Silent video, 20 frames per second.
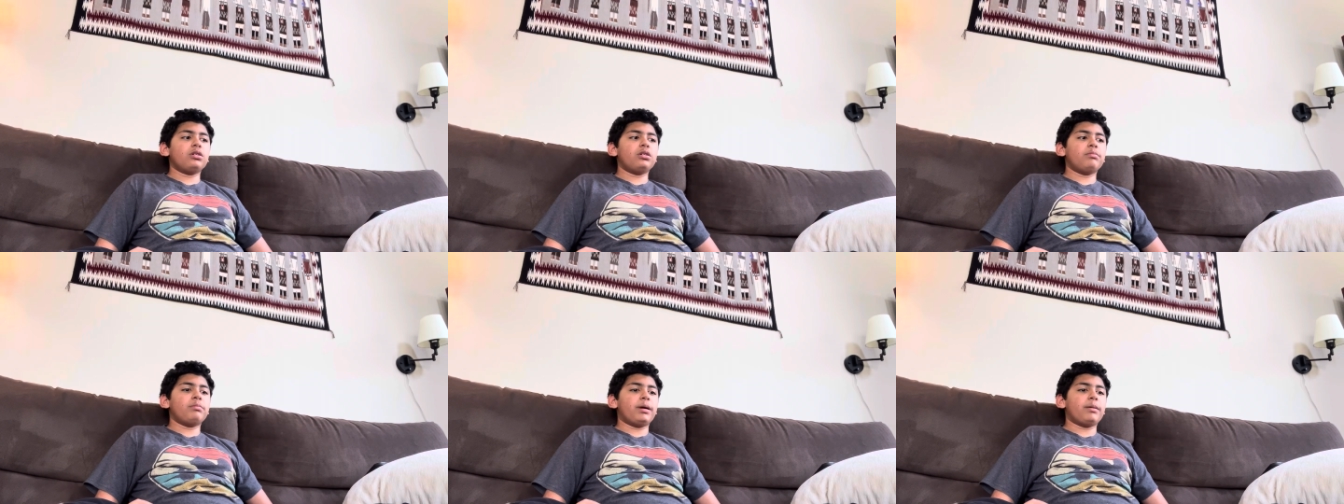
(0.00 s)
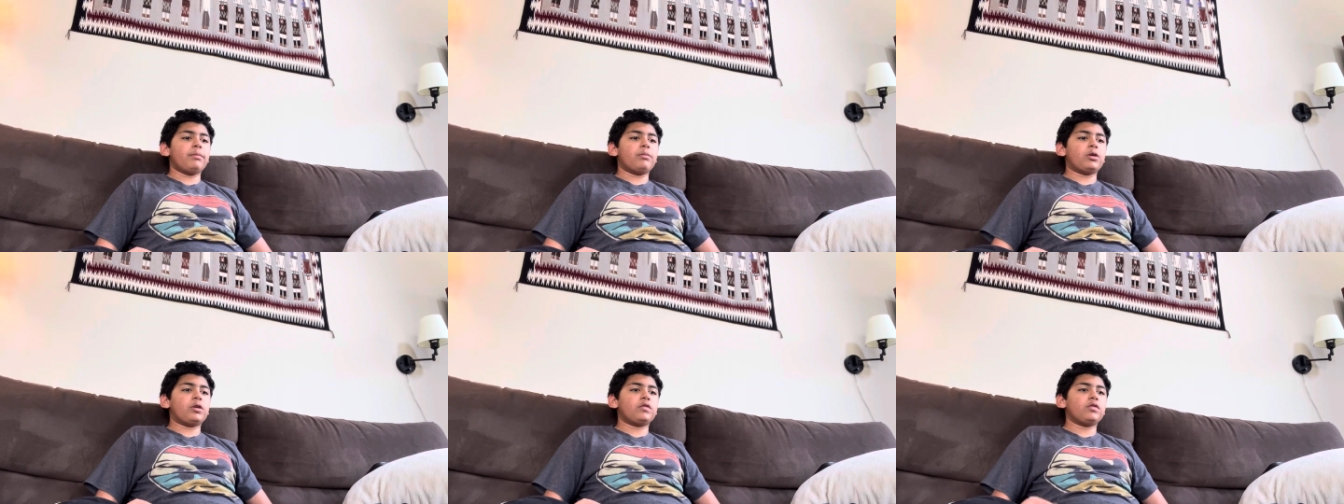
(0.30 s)
uh, my
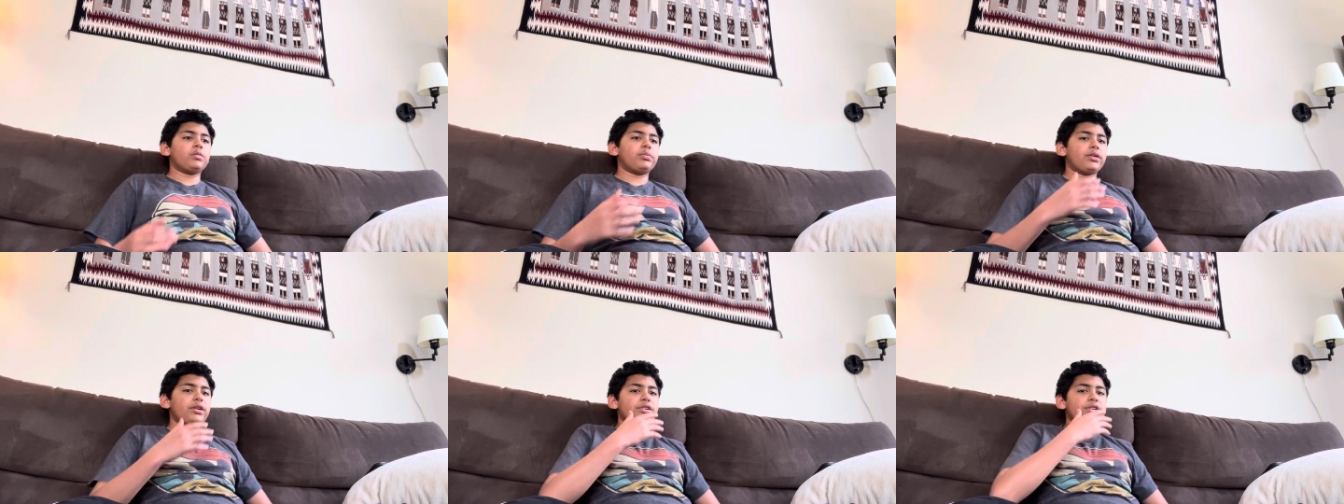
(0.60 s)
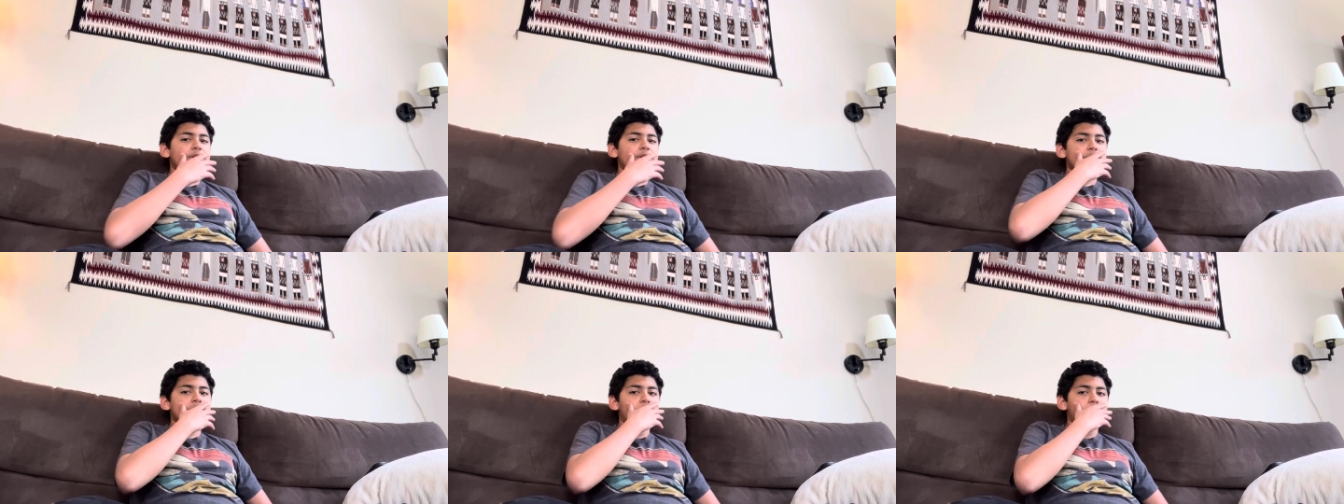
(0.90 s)
Marvel
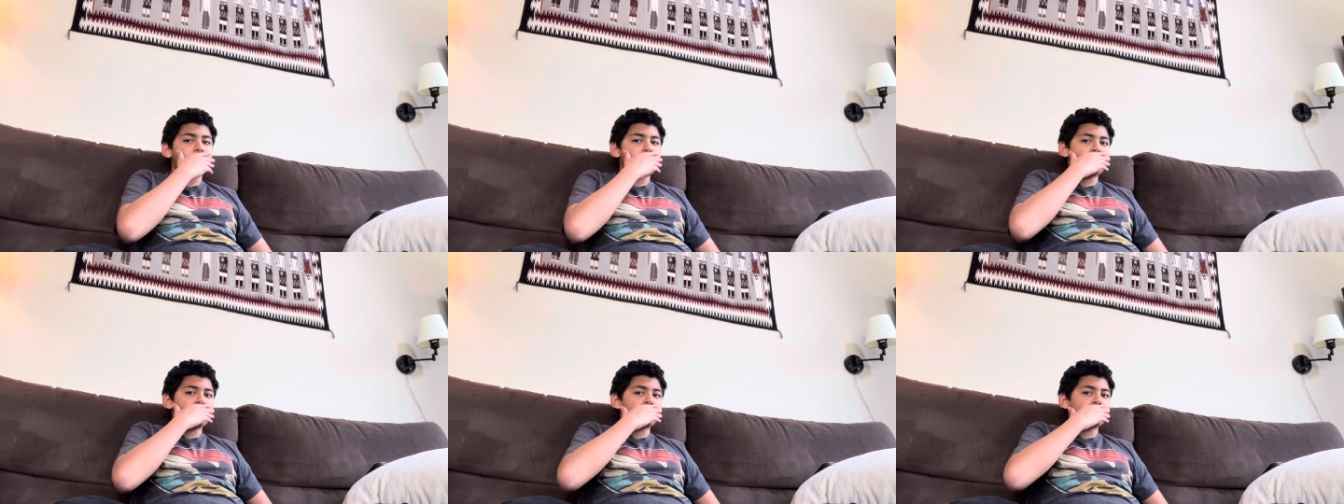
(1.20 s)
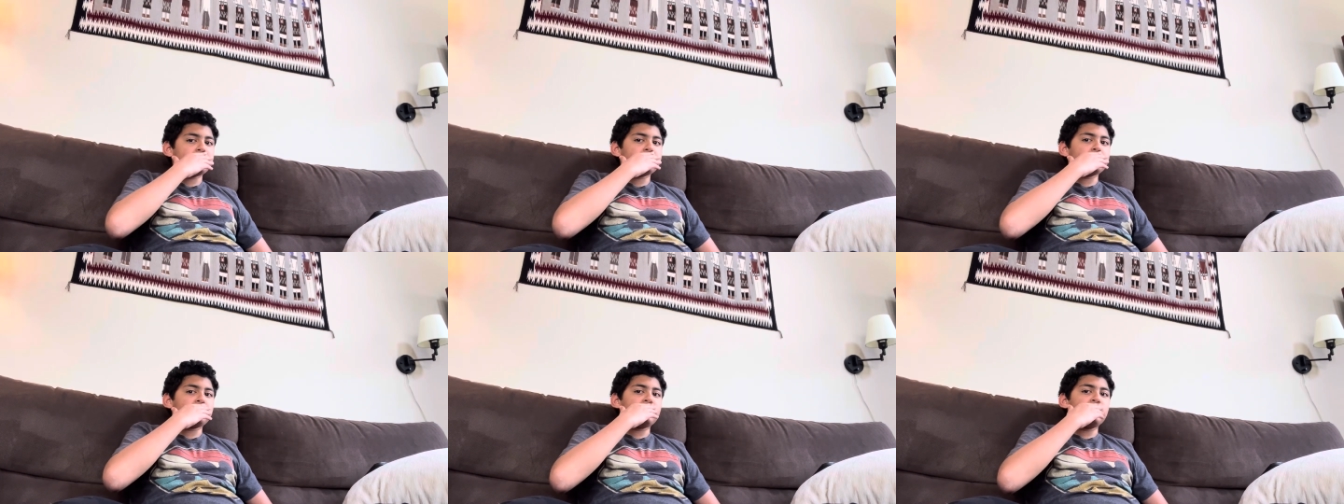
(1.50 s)
projects, I'm leaving the
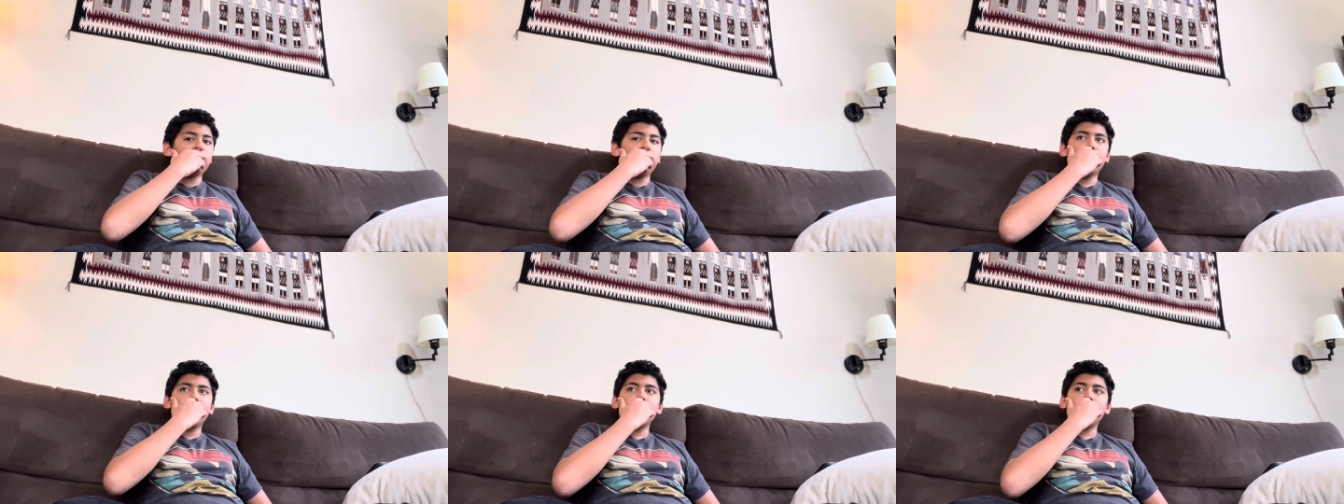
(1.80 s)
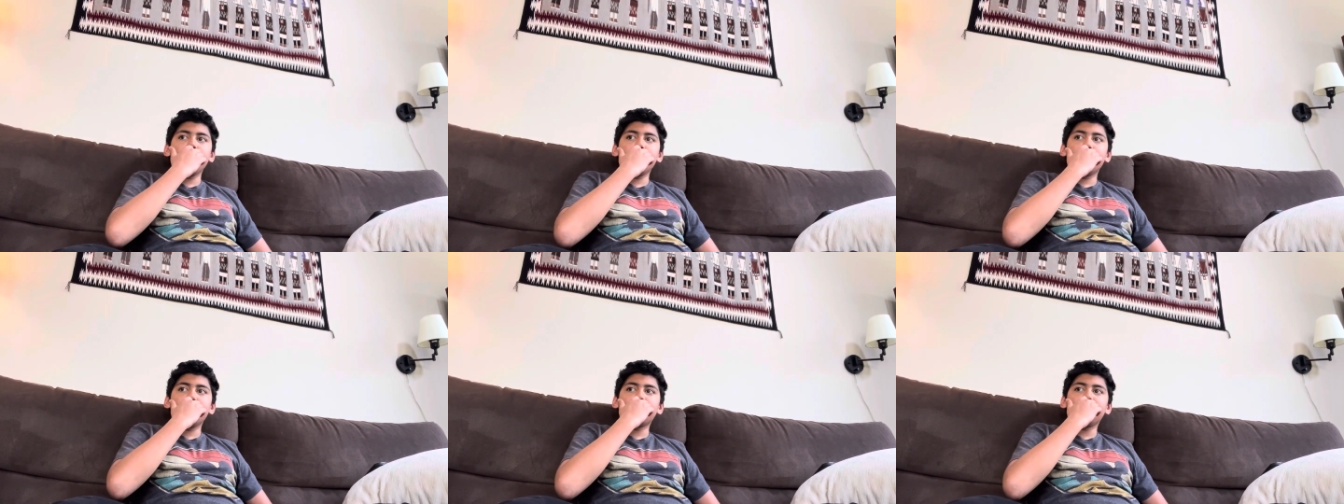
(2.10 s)
door
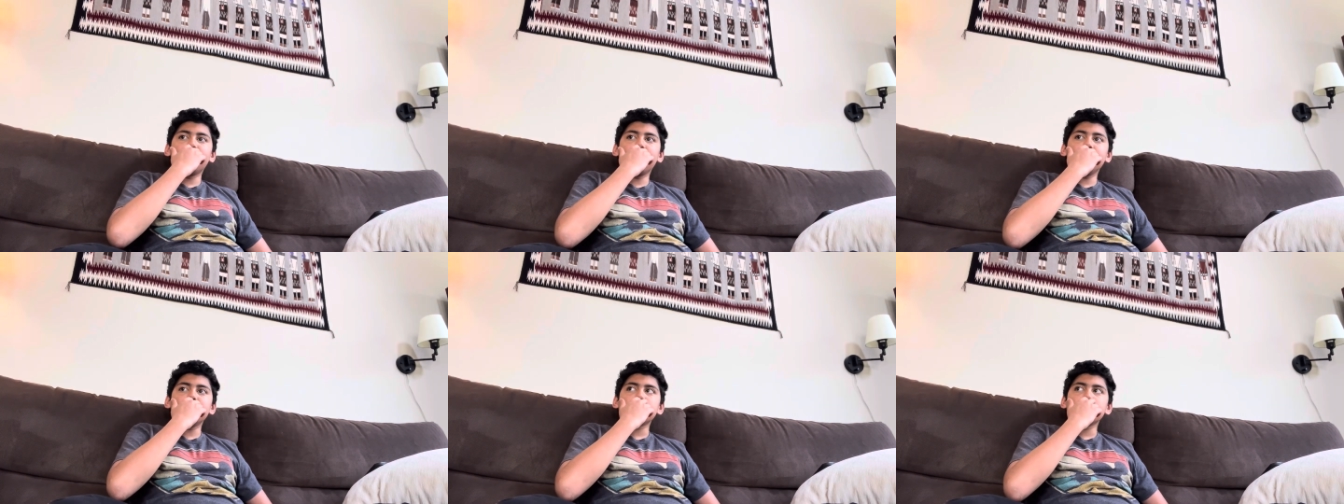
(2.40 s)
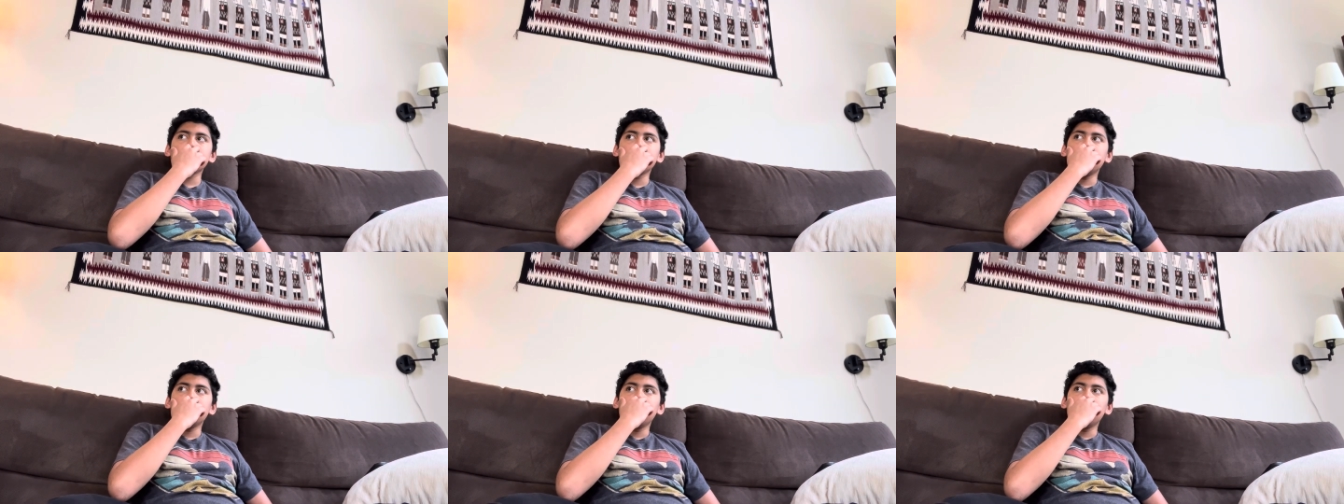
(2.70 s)
open because